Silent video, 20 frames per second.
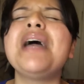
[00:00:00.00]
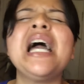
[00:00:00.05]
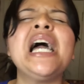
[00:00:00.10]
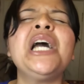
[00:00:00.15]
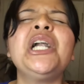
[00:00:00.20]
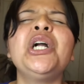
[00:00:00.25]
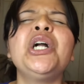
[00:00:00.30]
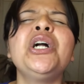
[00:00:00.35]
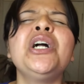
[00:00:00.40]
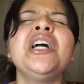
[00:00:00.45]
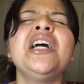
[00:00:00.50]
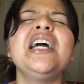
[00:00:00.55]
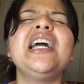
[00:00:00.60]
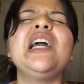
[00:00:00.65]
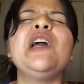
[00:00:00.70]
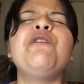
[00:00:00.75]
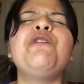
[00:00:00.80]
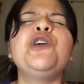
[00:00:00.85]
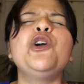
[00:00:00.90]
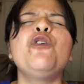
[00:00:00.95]
matter
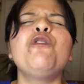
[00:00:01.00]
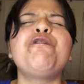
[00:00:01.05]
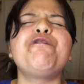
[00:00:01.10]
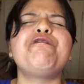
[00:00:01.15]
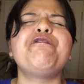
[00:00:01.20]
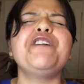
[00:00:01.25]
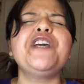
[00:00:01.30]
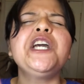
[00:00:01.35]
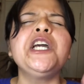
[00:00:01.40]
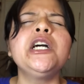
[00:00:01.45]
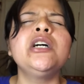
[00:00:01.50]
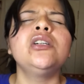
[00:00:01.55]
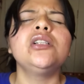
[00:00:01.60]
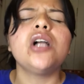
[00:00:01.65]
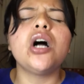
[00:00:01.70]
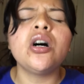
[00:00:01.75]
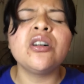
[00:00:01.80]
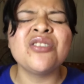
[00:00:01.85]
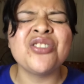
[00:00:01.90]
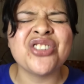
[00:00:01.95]
if you
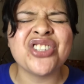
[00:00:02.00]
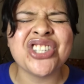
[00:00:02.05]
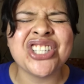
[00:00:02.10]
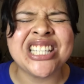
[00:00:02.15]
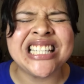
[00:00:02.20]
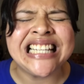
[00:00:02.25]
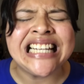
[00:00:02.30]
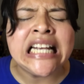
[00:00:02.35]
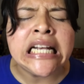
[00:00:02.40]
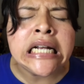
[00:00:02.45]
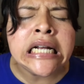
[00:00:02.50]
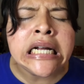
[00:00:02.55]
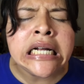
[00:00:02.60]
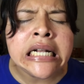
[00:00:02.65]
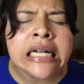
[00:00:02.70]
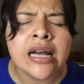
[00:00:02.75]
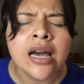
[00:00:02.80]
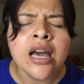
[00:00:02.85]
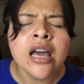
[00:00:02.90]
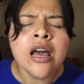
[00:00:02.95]
feel
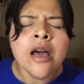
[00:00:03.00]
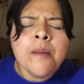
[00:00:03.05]
unseen,